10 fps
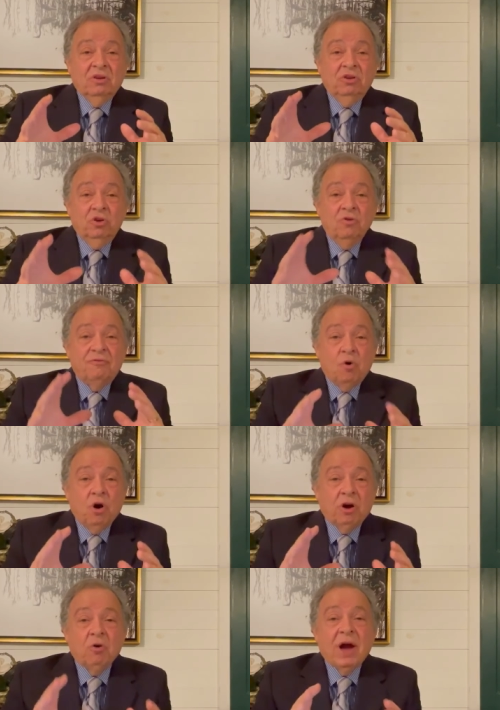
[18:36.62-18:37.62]
You
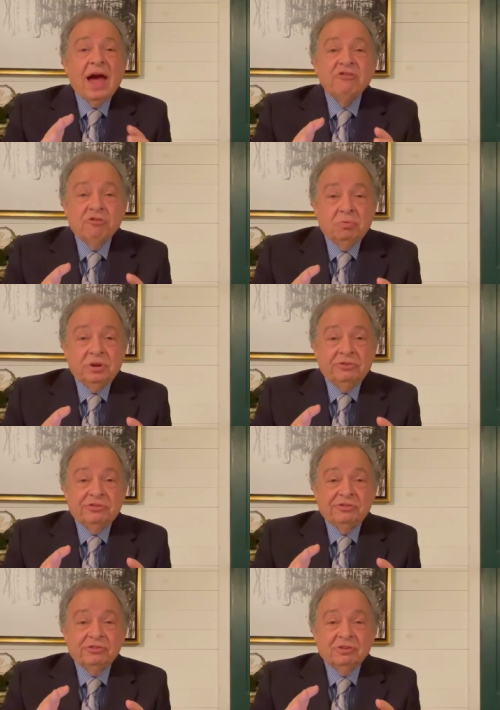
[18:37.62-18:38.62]
four
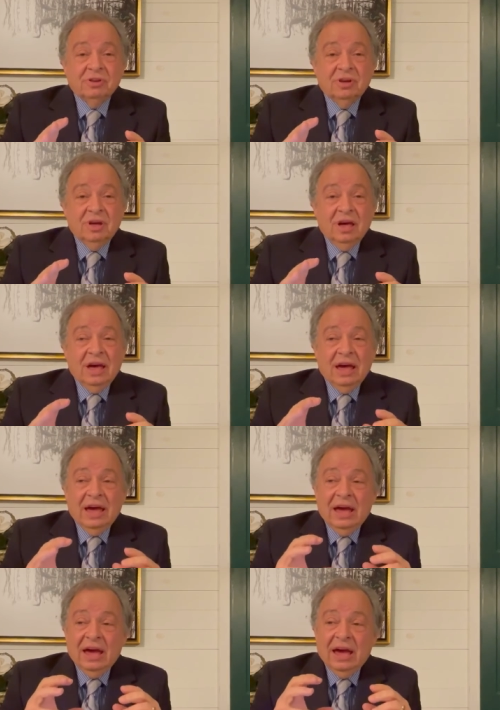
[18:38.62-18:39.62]
graduates
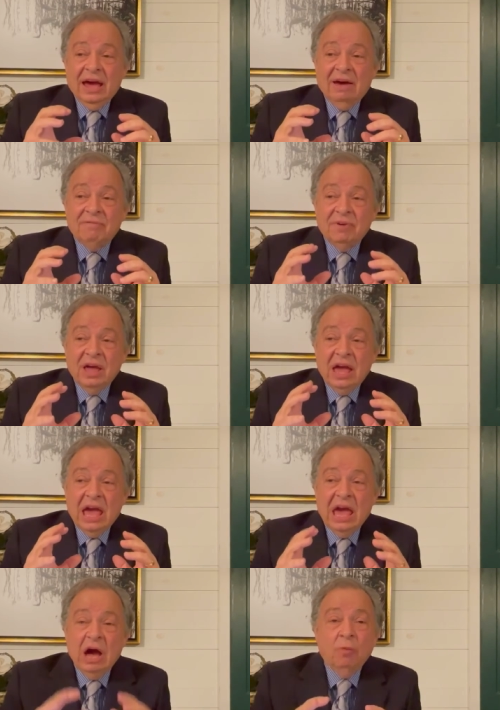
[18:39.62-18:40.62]
have
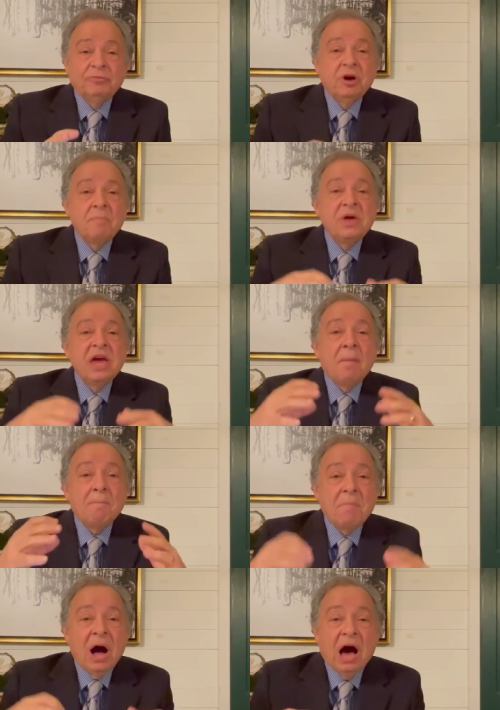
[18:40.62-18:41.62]
helped to be a
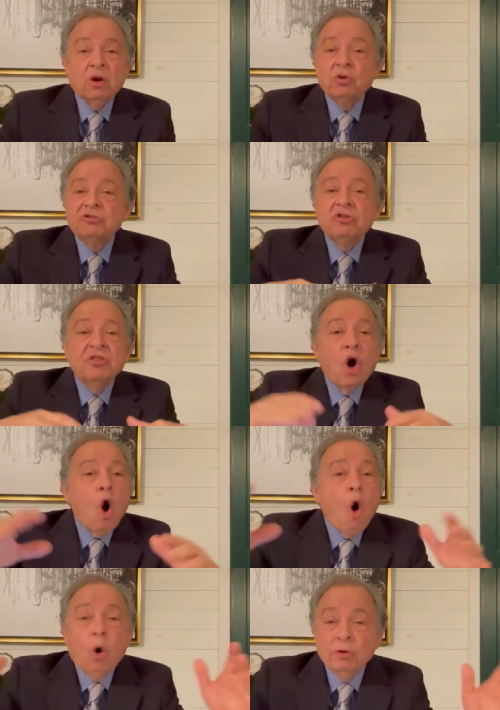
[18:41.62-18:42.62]
model to the
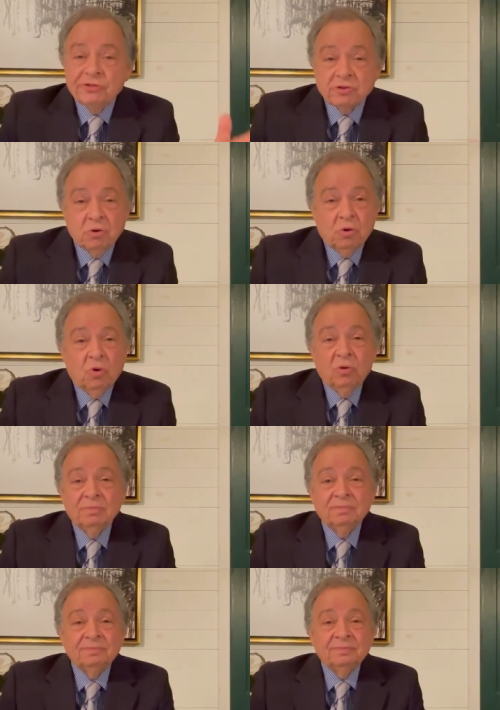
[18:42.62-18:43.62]
whole school.
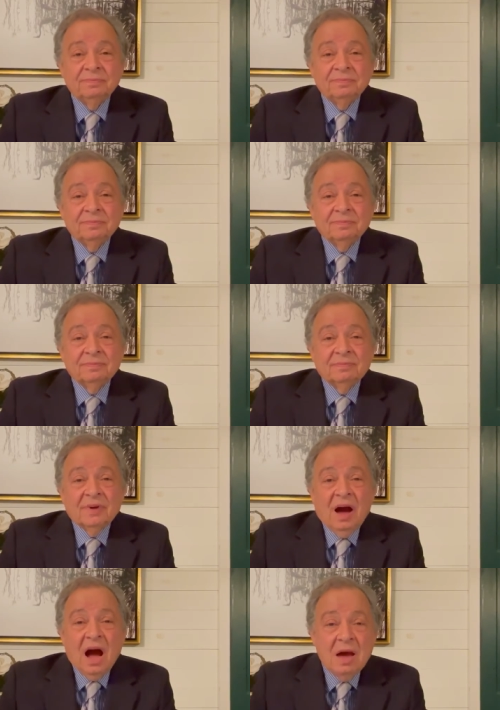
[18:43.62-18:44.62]

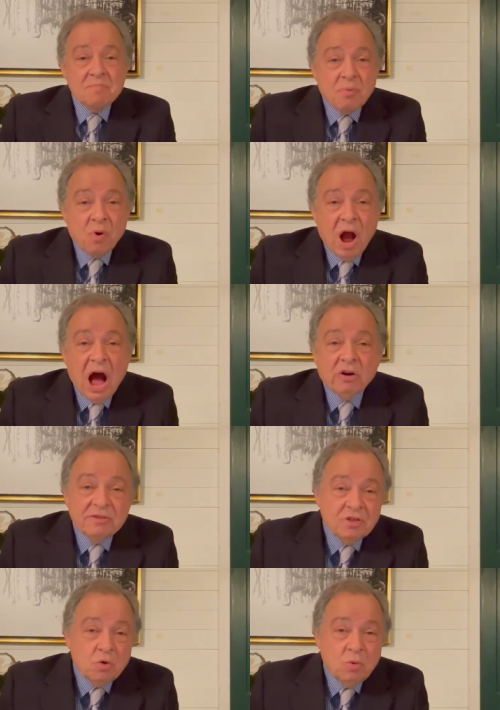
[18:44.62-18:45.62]
I am proud
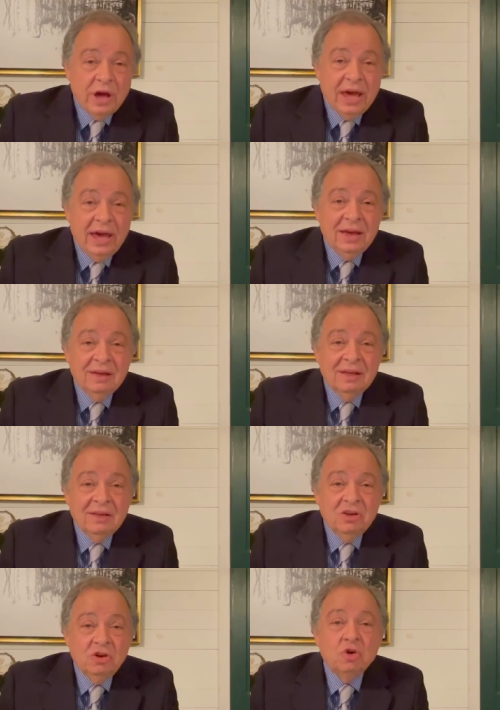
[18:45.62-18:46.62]
of the way
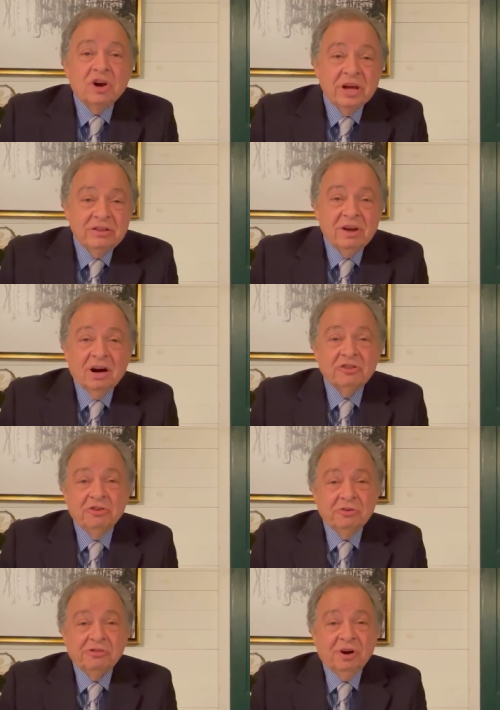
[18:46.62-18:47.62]
you conduct
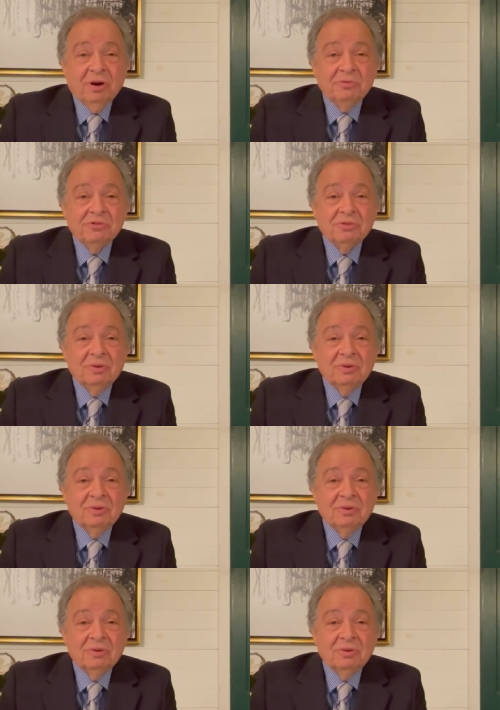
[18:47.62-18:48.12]
yourselves.